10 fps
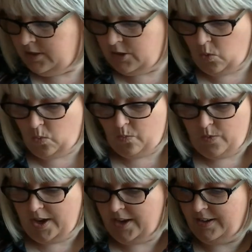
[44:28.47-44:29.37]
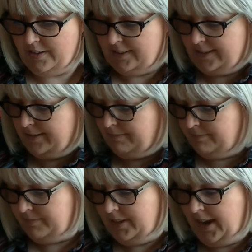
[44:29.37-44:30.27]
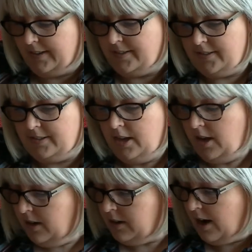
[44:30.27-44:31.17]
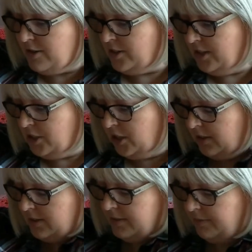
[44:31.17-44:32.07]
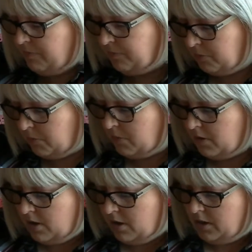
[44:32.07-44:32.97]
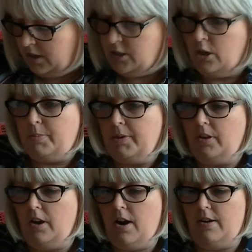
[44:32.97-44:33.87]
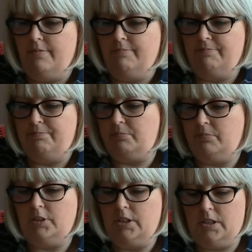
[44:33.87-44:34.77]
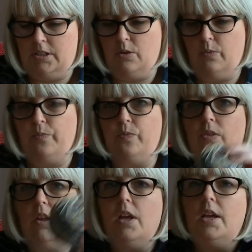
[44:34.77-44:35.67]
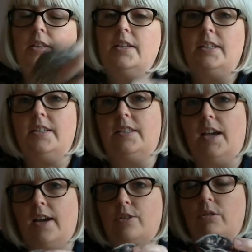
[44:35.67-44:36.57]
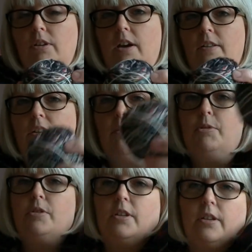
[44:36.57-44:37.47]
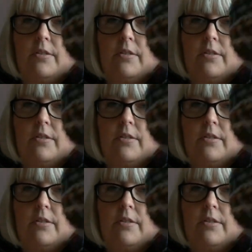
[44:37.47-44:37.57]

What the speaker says: So heels, yes, garter stitch heels. Let's talk about the yarn. So this is the actual yarn that I'm using.